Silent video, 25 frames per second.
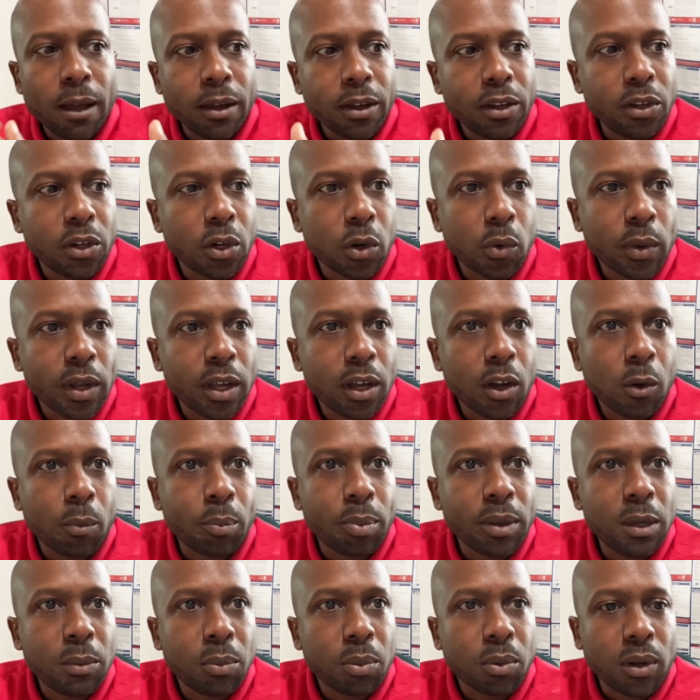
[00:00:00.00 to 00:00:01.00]
You know, we help
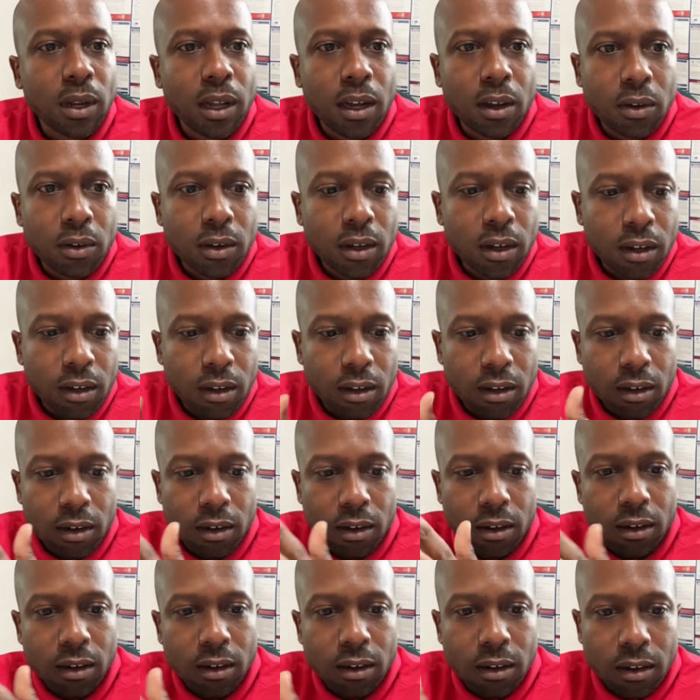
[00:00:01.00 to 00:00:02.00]
people out. Uh,
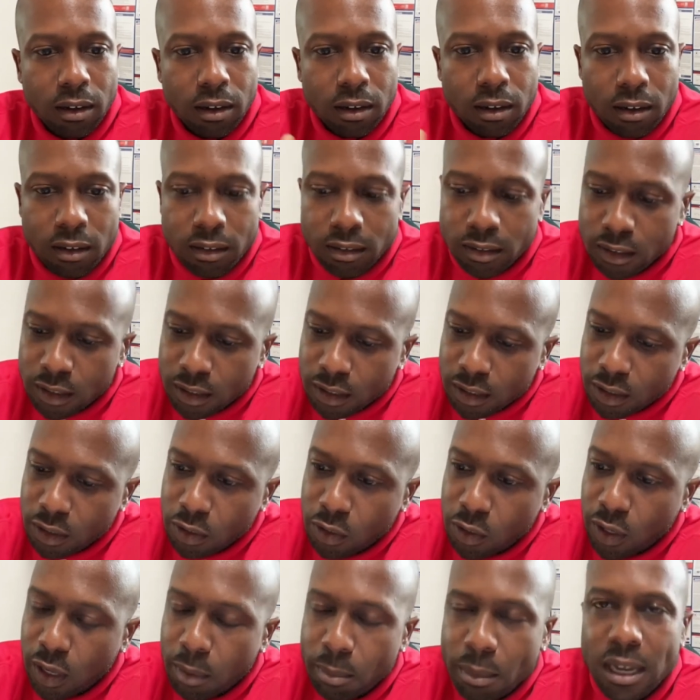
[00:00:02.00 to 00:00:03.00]
uh, uh you
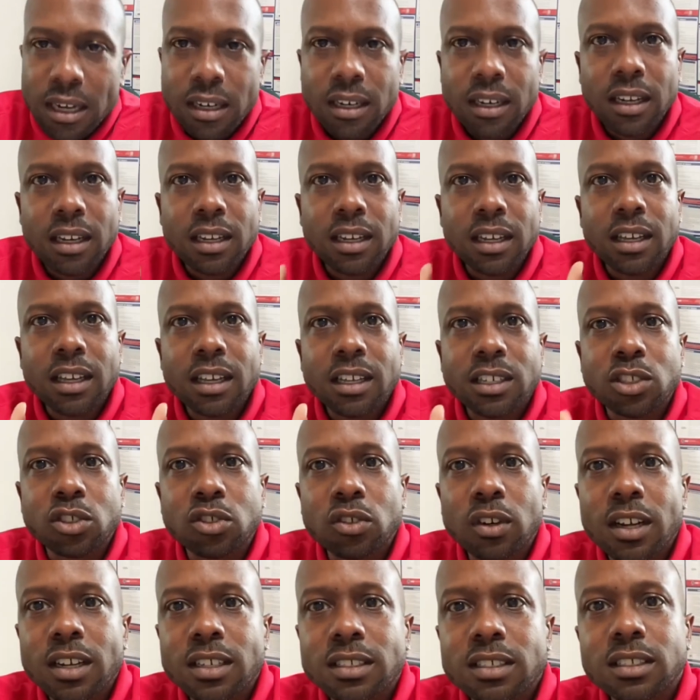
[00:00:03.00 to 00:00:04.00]
know, they may need to get
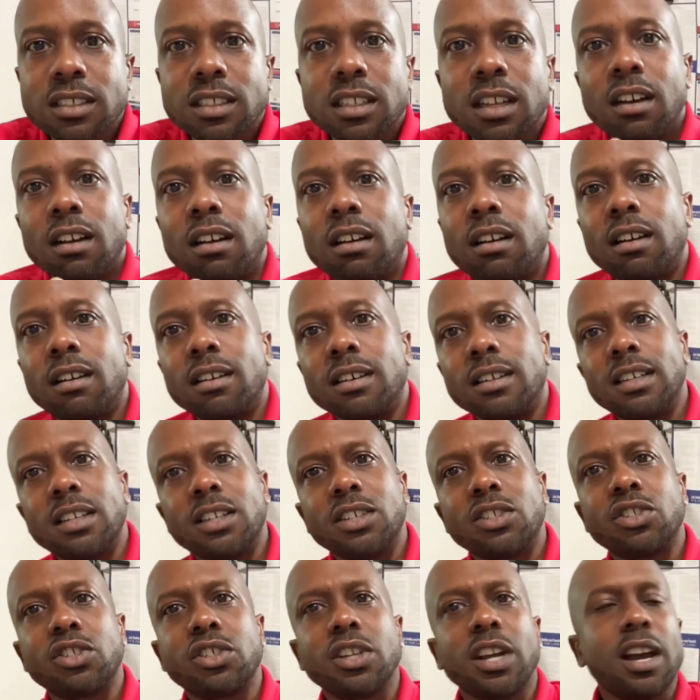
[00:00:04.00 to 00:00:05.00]
dressed, uh, get
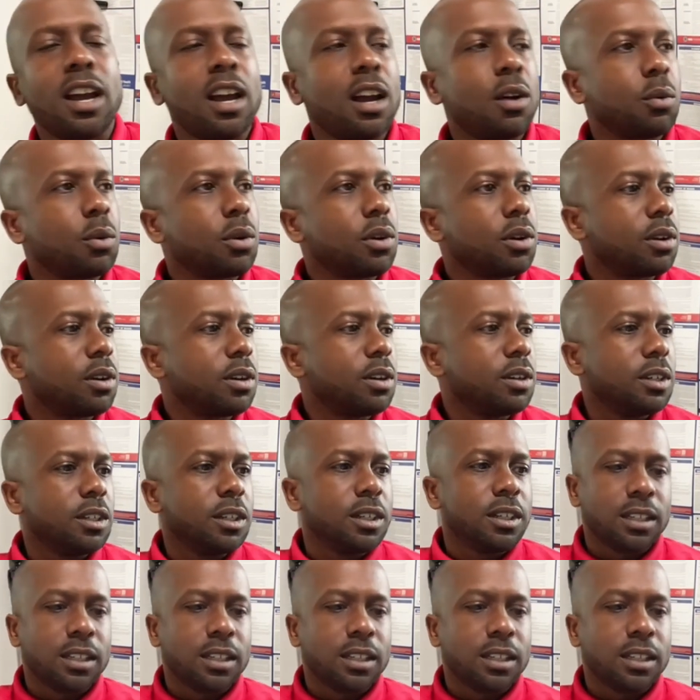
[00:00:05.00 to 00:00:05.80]
a shower.